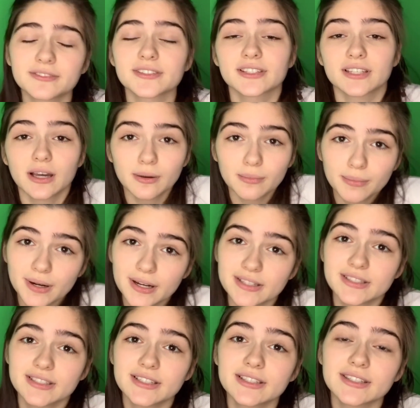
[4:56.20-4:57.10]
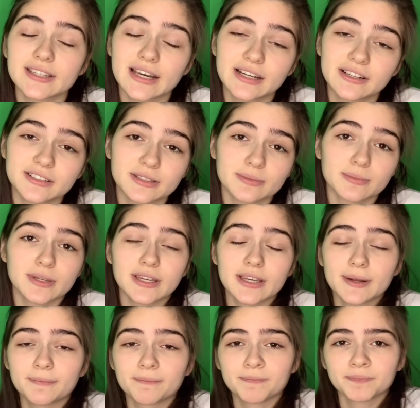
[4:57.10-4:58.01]
somebody tells
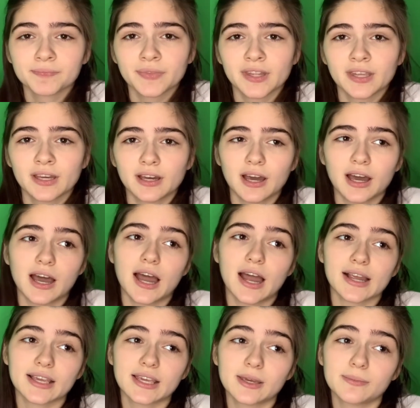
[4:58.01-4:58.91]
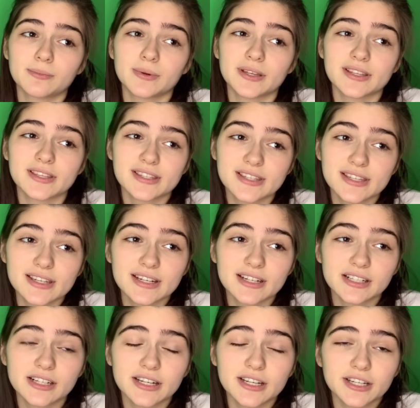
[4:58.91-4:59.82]
me uh, keep it
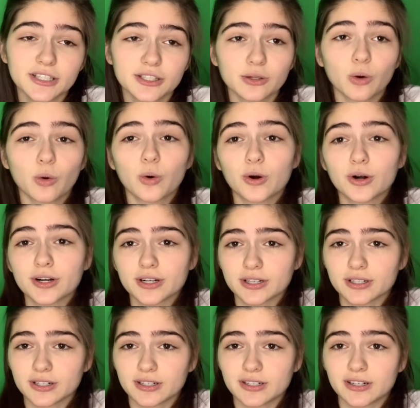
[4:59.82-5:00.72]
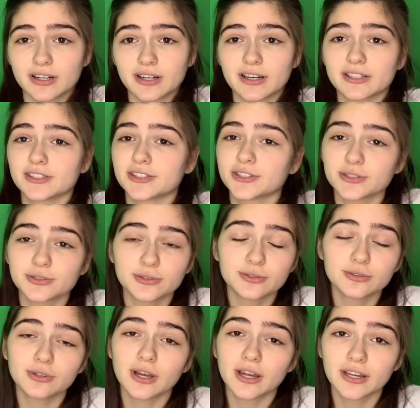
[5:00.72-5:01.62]
secret or uh,
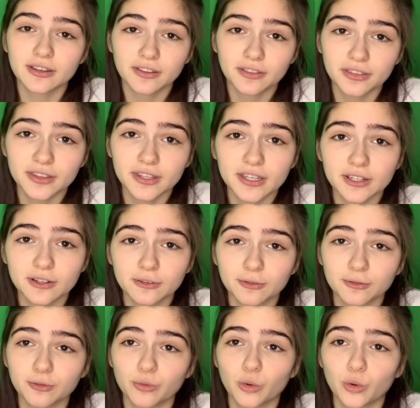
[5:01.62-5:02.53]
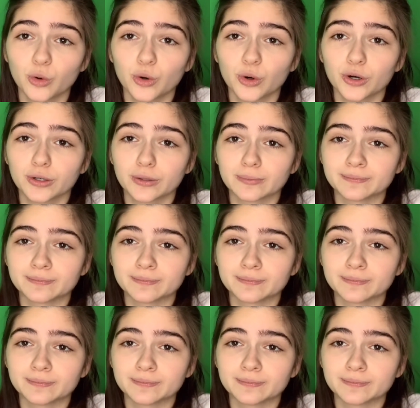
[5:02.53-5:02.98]
do anything for